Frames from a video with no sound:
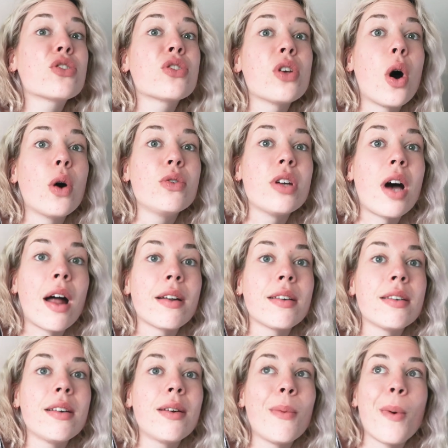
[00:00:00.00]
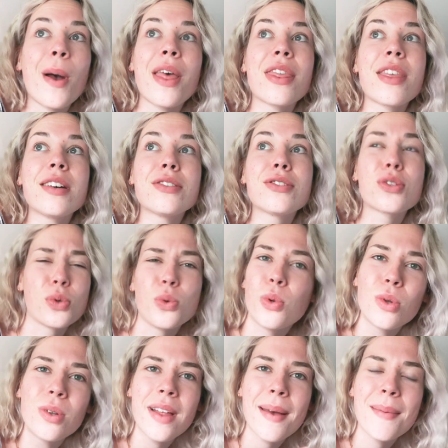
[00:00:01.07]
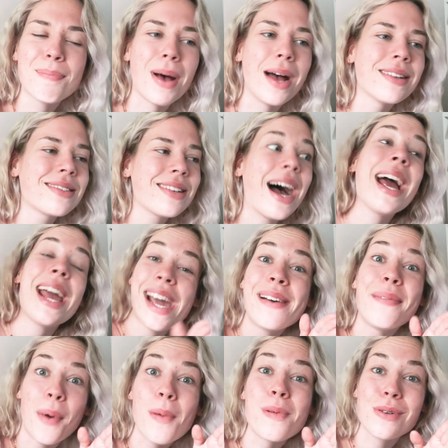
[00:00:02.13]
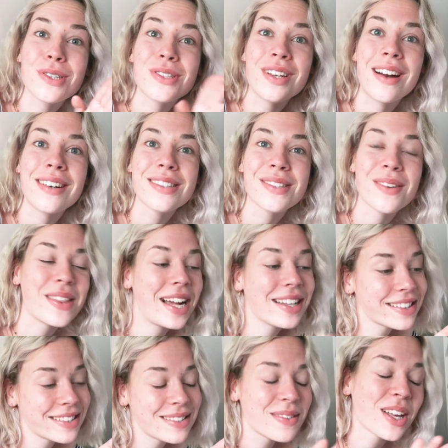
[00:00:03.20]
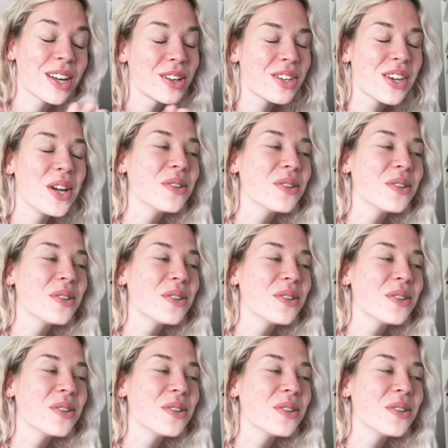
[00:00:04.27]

so done with school but I am almost done, so that's the good